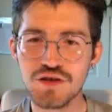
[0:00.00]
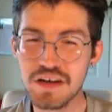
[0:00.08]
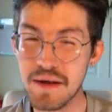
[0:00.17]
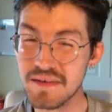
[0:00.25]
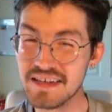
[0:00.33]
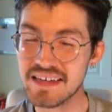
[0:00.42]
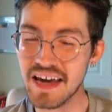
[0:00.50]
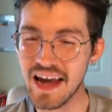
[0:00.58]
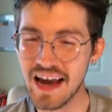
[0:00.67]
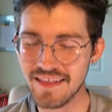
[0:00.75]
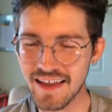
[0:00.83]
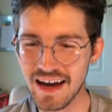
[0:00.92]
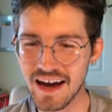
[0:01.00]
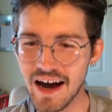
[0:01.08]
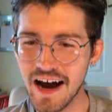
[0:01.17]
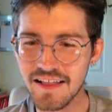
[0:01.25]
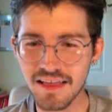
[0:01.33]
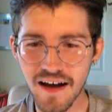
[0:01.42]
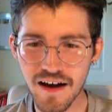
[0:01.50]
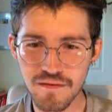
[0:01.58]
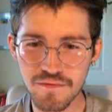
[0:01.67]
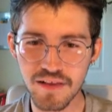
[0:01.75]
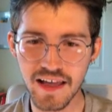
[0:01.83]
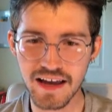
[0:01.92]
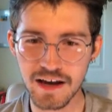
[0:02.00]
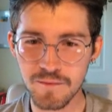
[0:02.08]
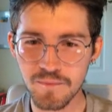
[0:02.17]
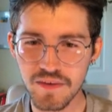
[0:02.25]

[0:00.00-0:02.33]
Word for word: a shameless gay and like I love like